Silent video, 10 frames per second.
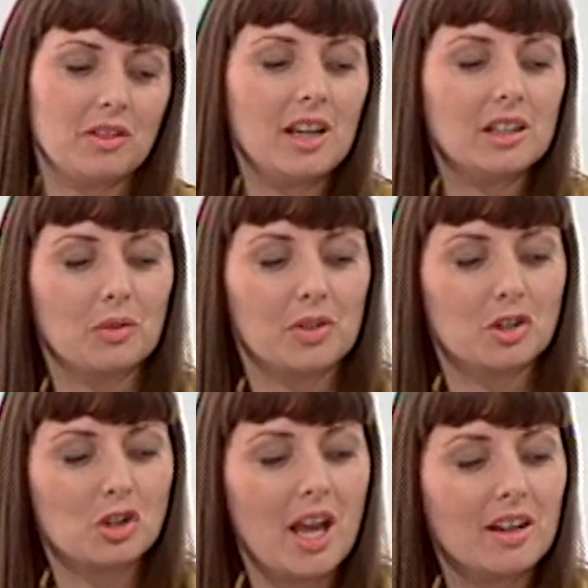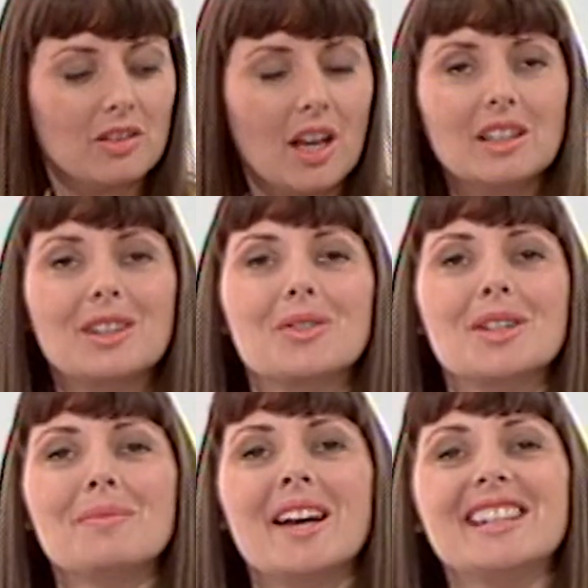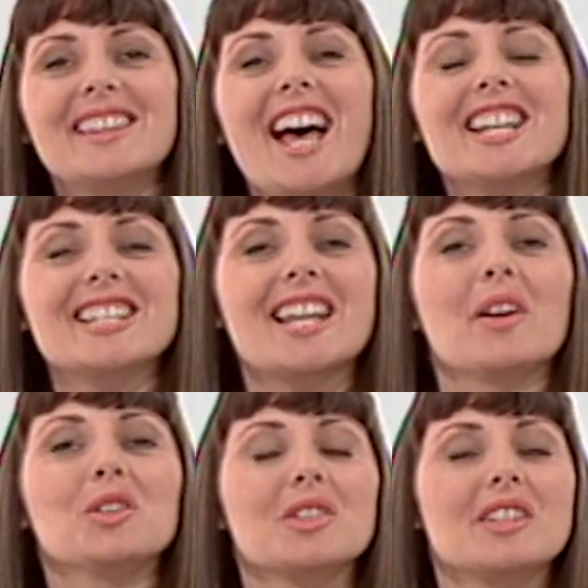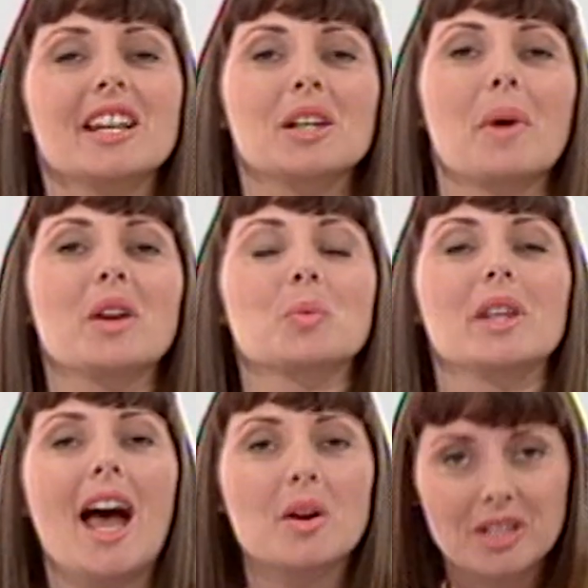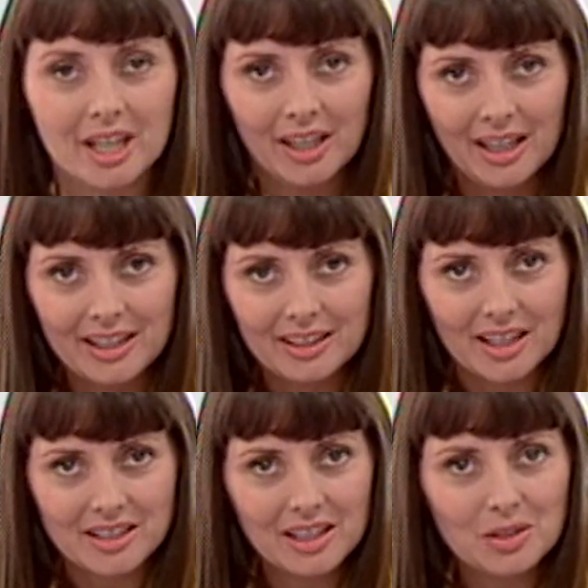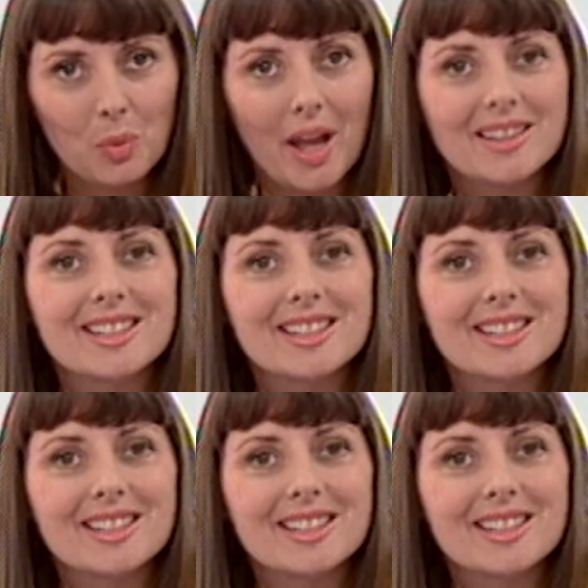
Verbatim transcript: Thank you for the cheque, thank you for the money. That is how you can sink a boat without getting it wet.